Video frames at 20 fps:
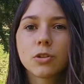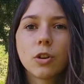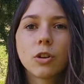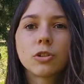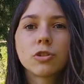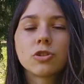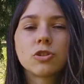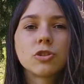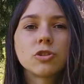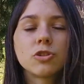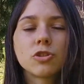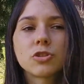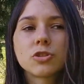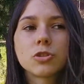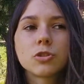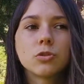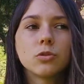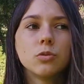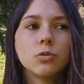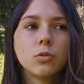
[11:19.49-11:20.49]
not
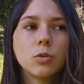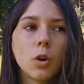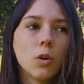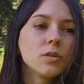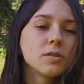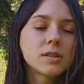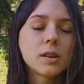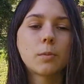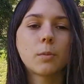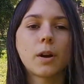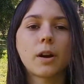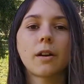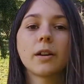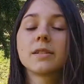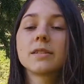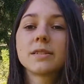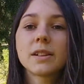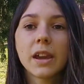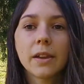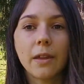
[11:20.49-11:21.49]
just to go somewhere and
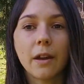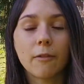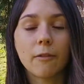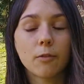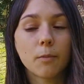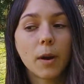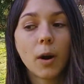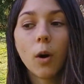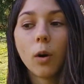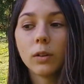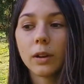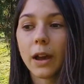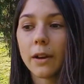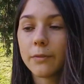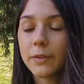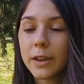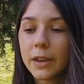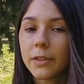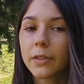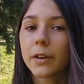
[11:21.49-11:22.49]
stay there for my whole life
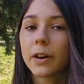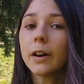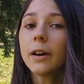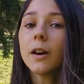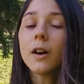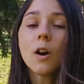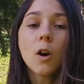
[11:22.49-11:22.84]
either.